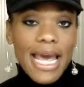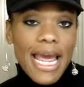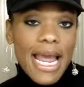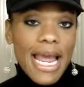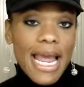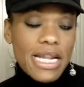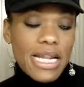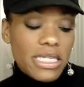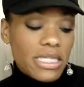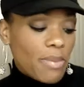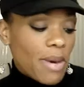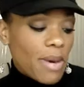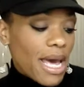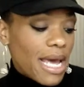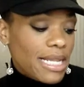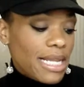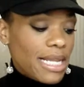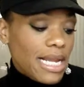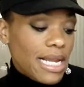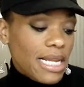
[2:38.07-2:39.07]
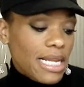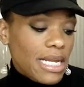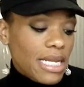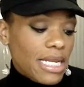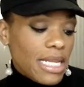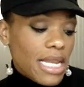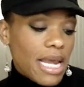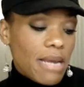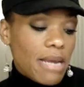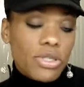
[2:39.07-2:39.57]
and it's by a
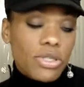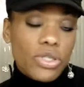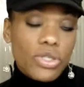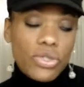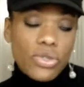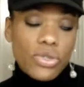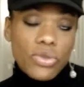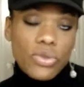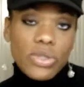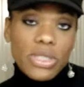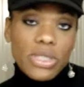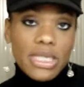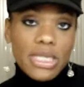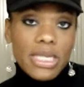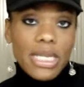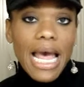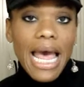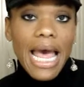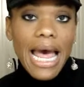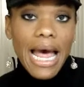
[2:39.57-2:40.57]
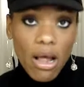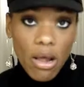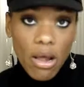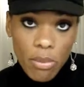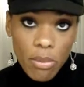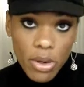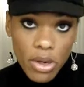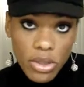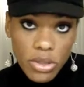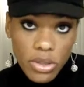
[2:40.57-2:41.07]
lady named Susan
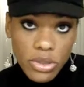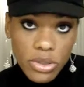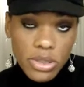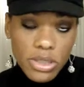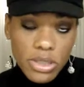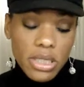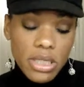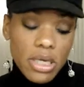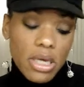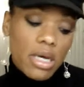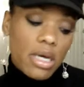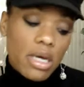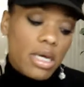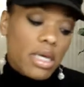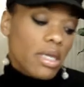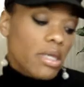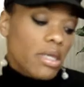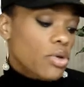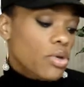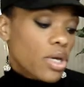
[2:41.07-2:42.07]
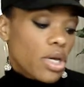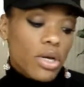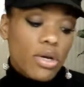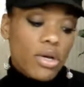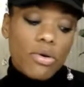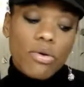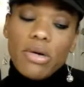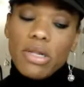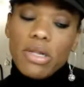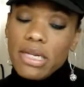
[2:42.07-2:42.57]
Albers. And you can
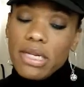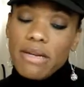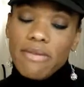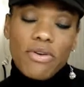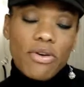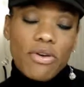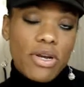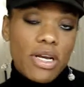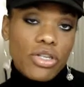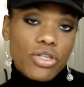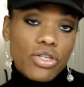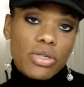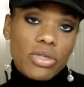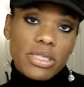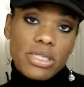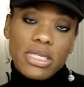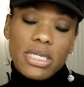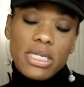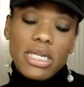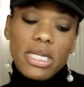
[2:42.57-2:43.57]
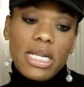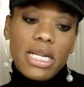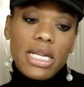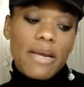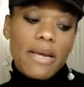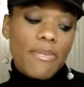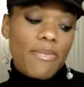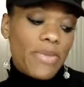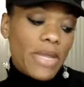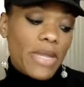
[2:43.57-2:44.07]
Google it if you're interested in
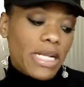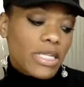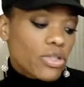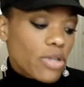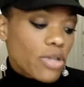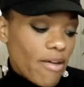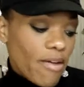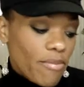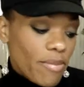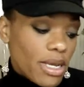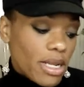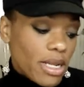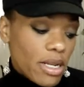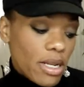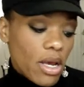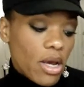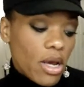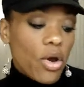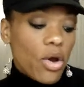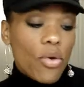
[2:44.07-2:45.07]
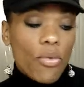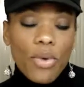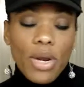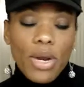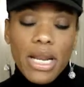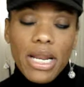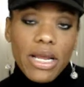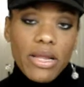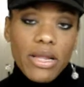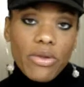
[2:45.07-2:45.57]
it. And so I've been
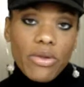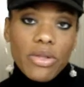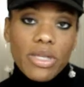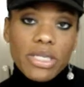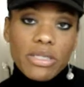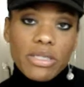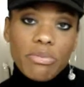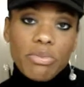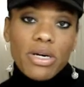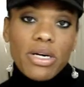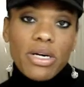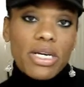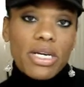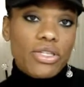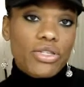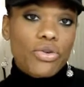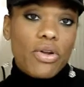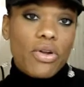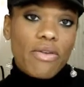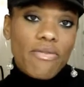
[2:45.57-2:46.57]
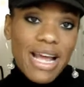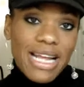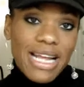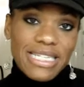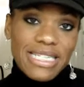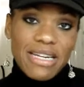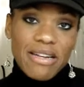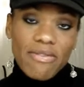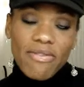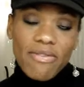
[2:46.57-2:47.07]
reading through this book and sort of
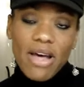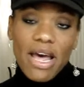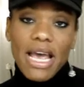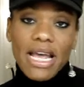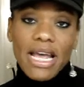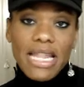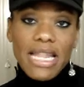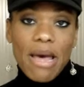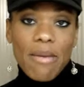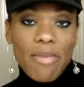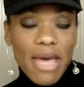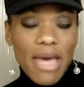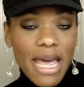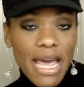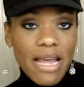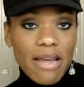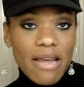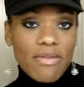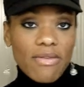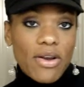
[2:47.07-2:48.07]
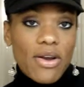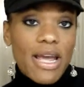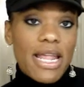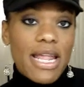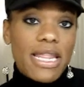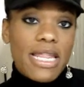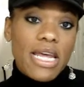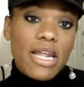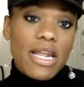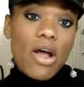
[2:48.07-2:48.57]
identifying that behavior.
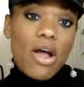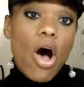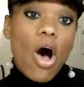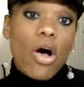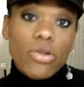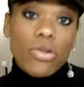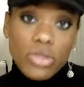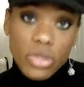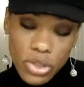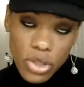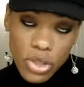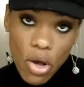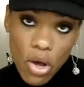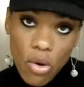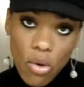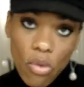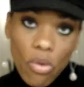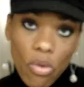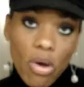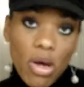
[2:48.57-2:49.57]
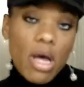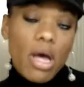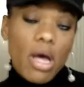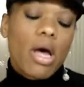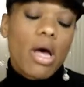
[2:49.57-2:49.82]
And then also